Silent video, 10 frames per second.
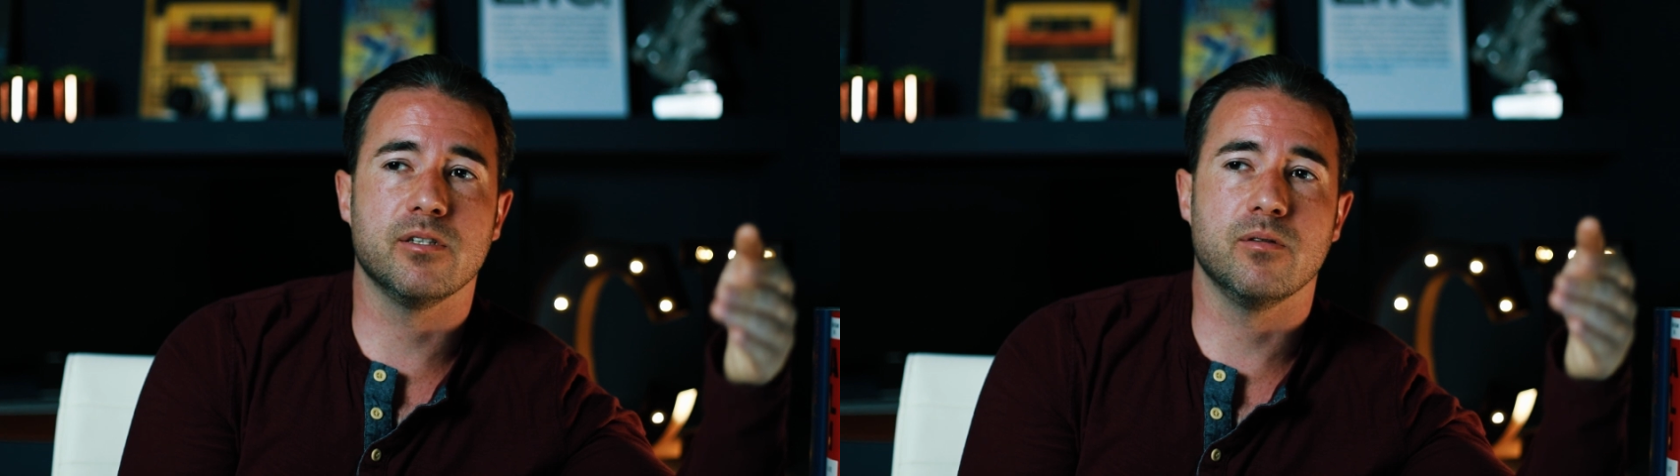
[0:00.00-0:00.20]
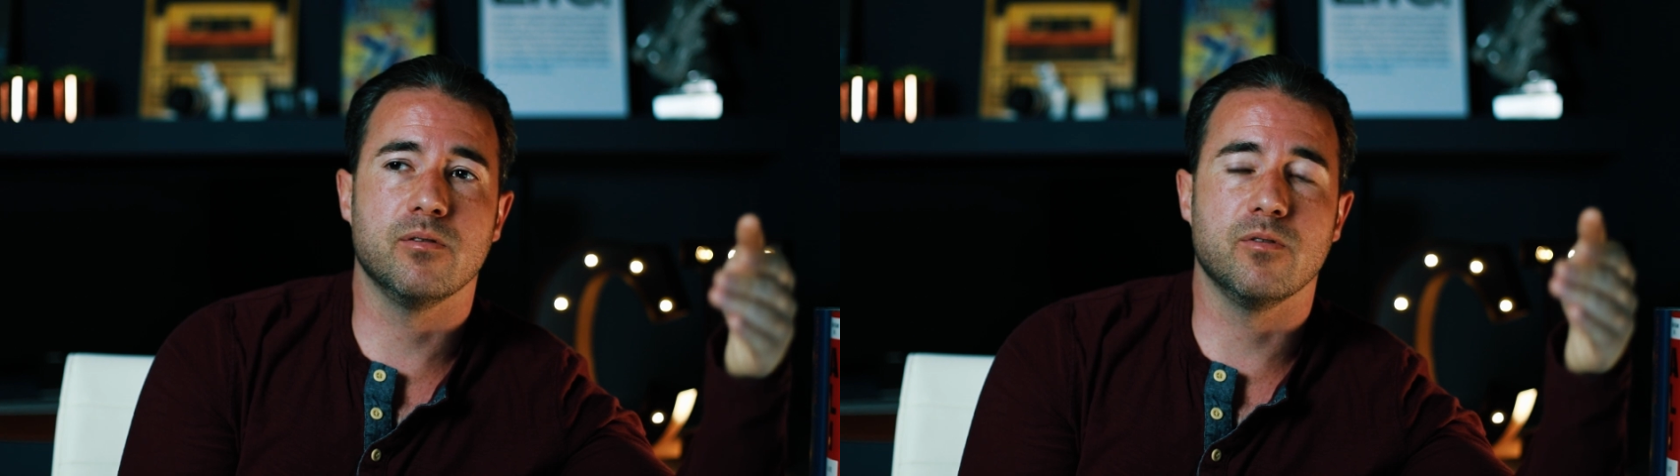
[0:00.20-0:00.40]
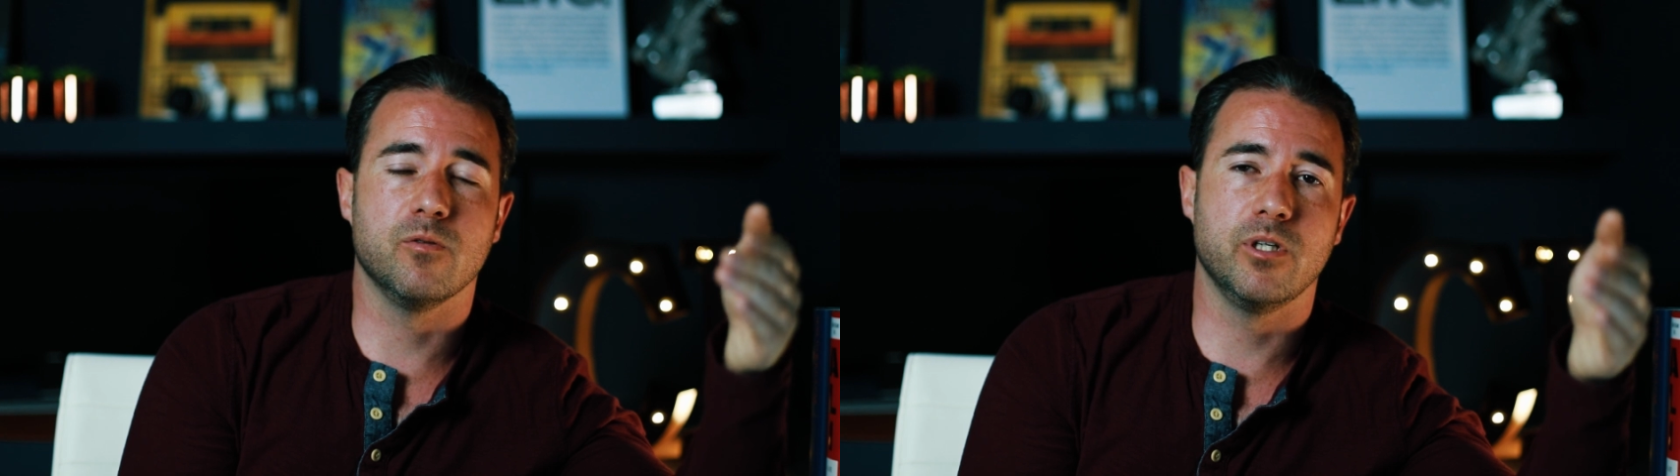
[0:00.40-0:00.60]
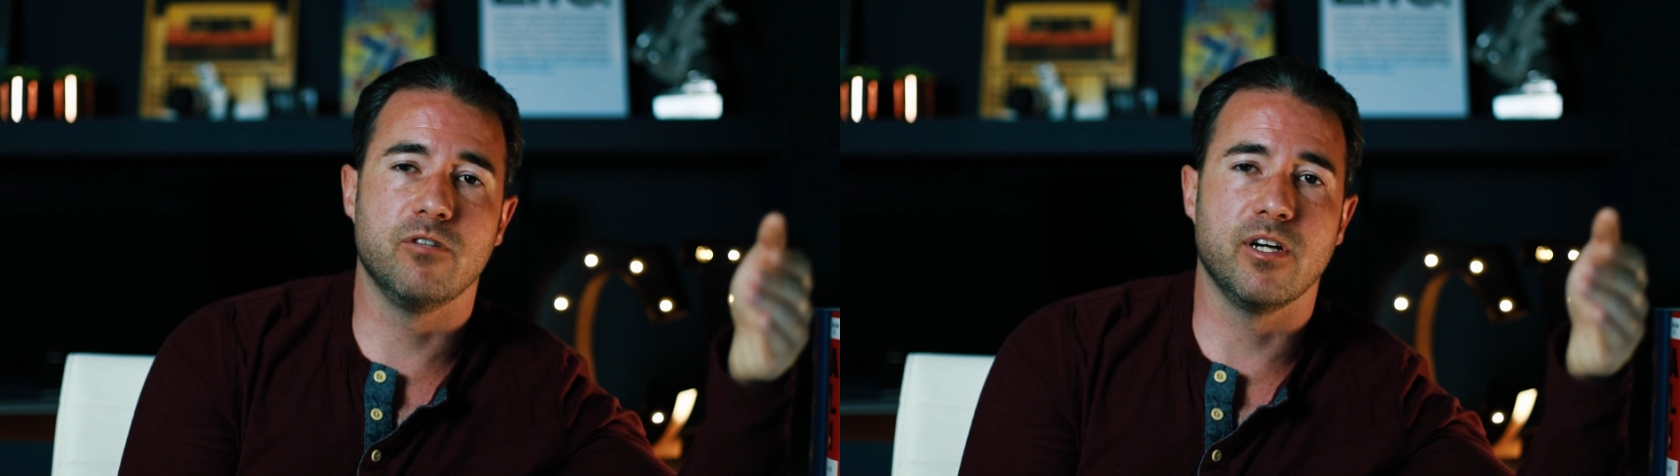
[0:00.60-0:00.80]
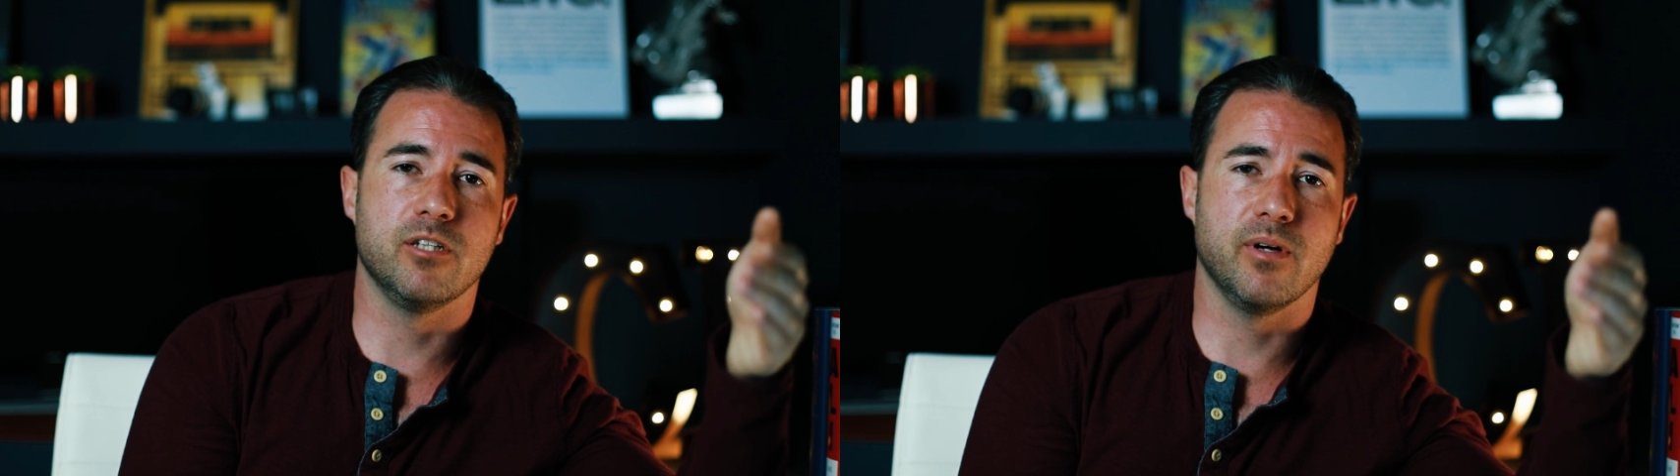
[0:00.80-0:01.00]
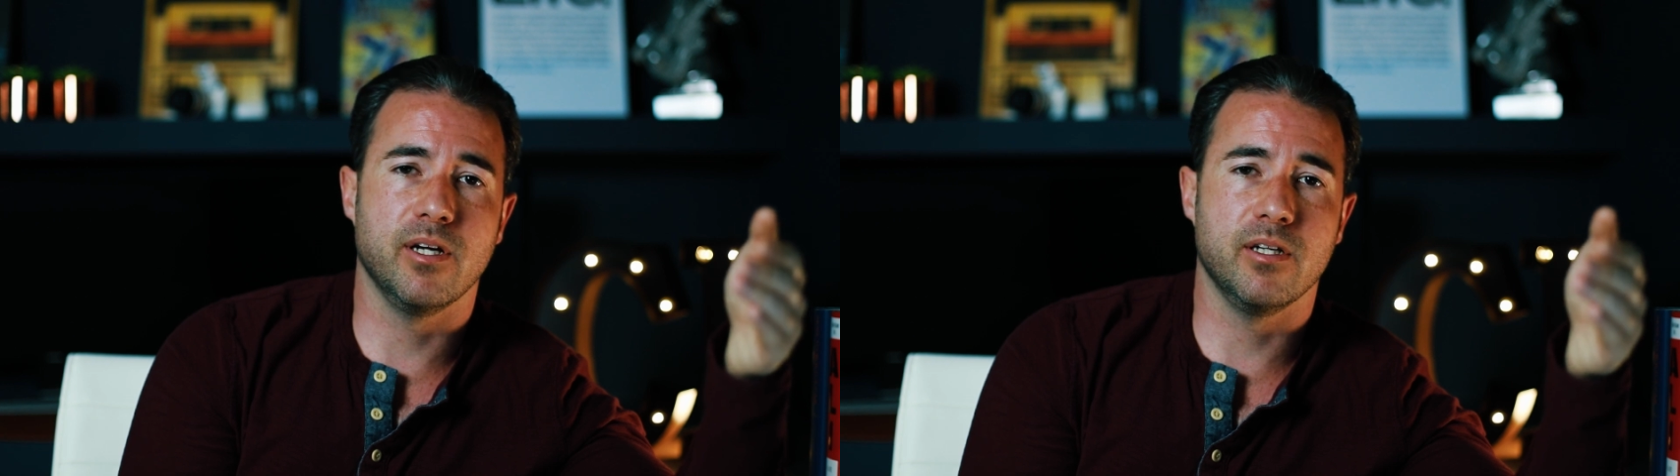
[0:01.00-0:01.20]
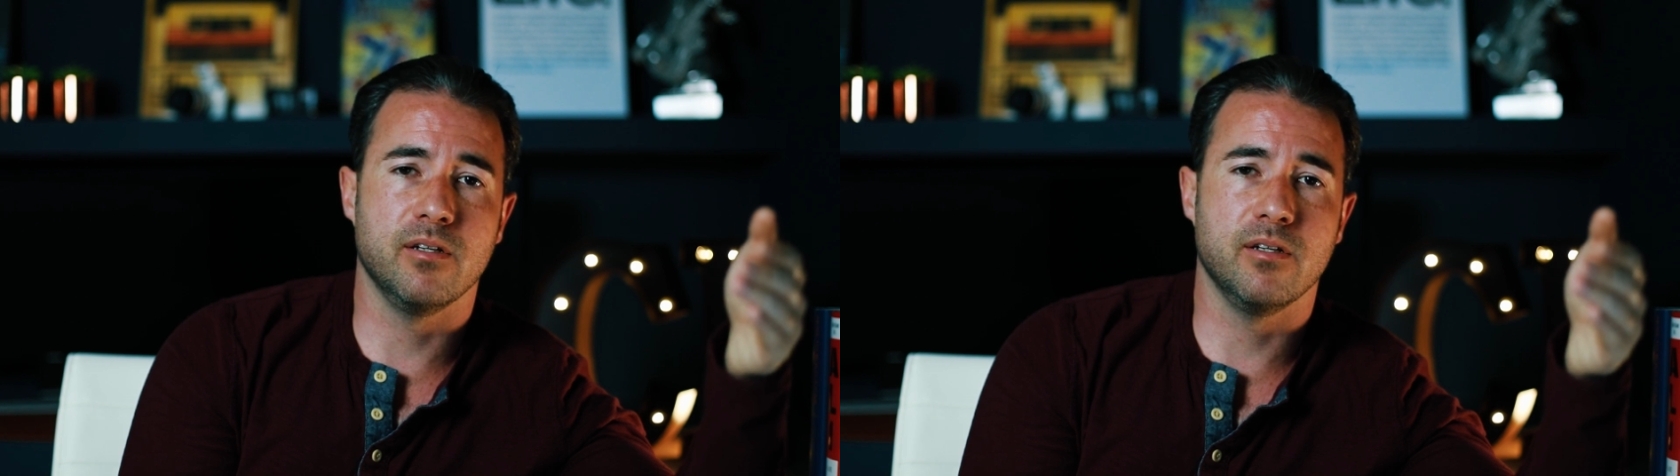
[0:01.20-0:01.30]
terms of that we graduated